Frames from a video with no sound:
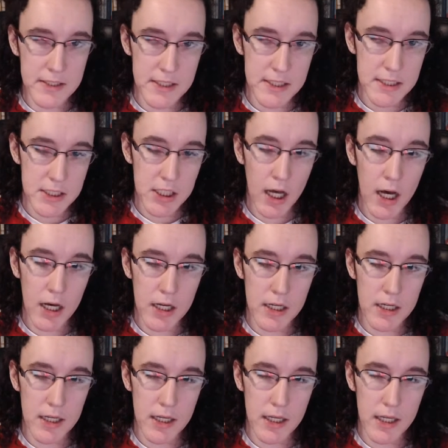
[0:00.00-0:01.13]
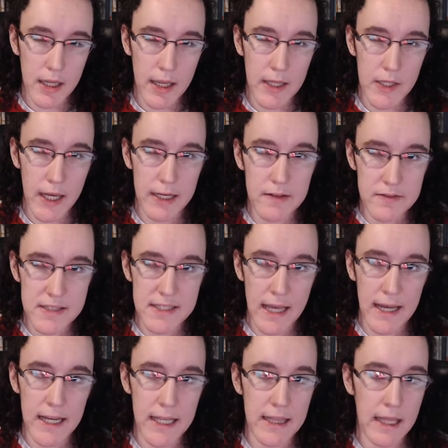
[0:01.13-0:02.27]
stuck and kind of
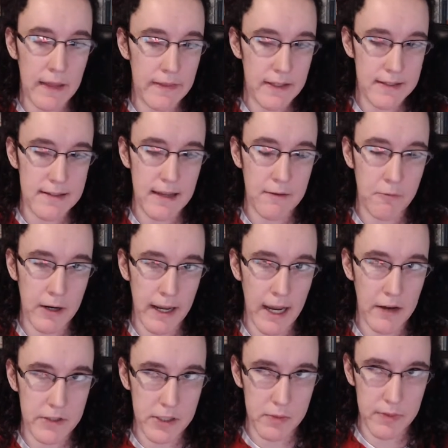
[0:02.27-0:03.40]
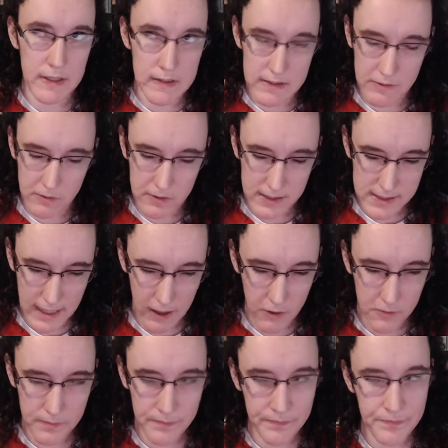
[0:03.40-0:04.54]
set in that this is what I have to do because I wrote it
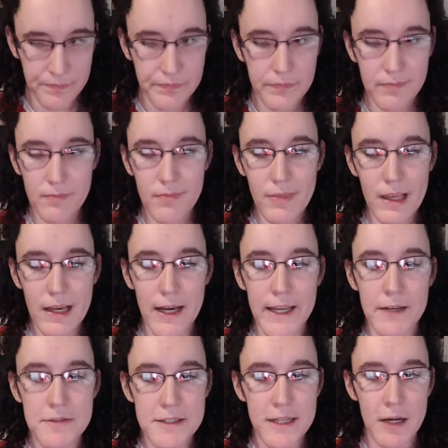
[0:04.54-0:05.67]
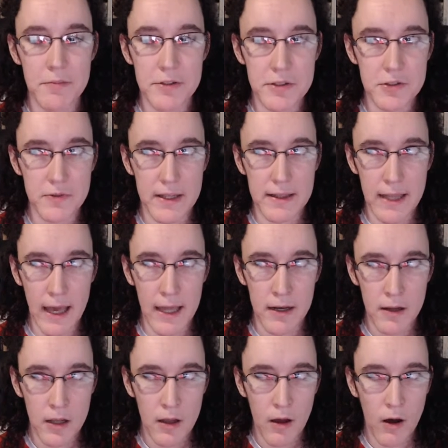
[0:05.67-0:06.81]
down. I have stopped doing that.
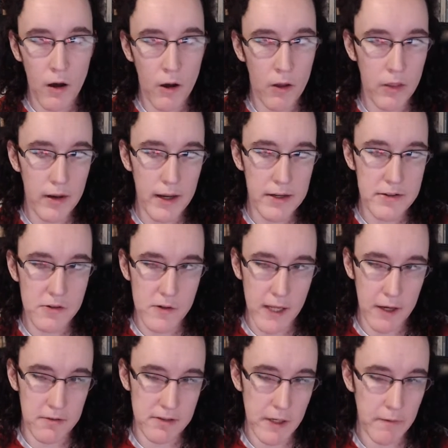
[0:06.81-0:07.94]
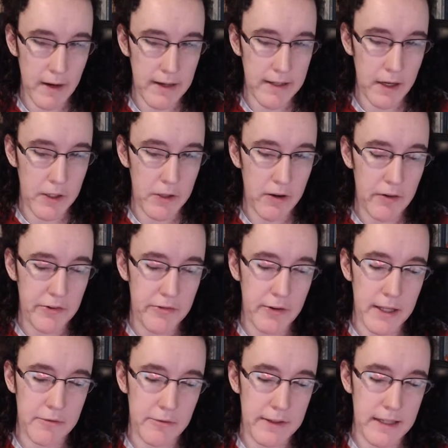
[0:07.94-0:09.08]
All that I do now is I write down, you have to
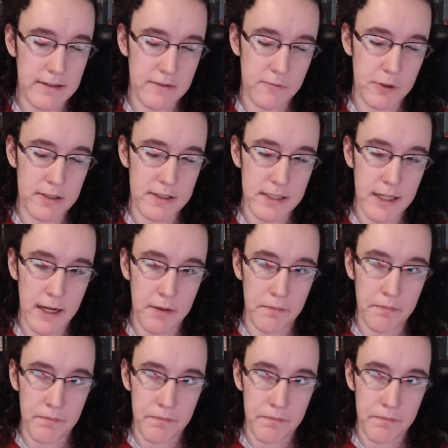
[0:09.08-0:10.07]
write 3,000 words today.